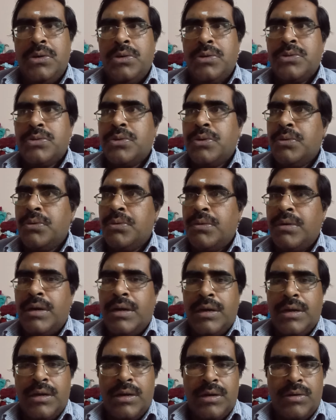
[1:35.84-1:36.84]

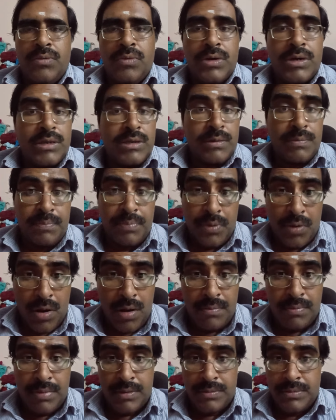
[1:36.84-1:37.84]
So, what are the
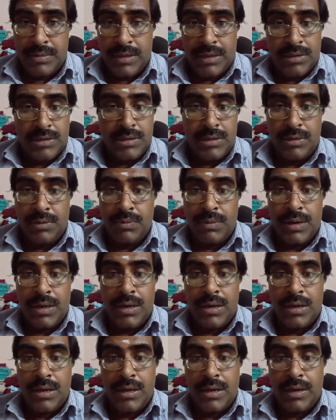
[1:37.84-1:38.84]
problems actually?
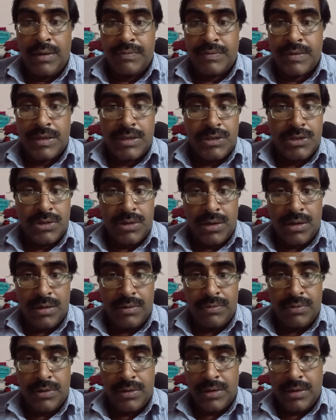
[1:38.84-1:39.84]
Well,
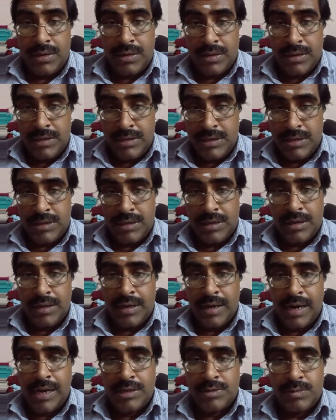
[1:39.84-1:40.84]
for the engineering
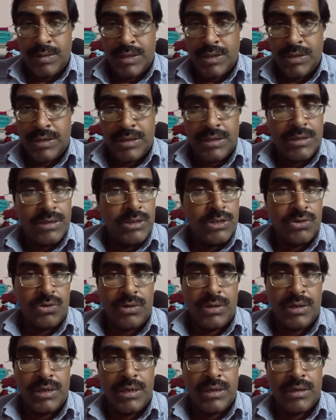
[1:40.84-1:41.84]
graduate in
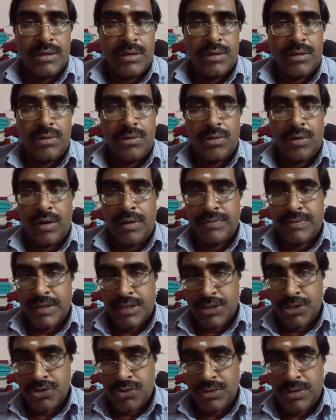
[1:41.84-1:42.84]
joining or
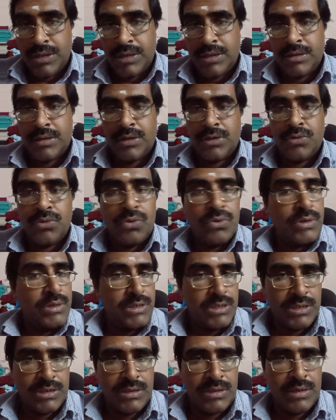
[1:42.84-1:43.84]
after joining the core
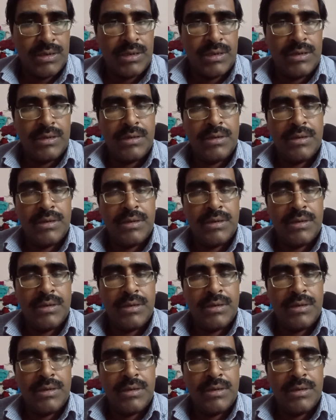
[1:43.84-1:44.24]
engineering,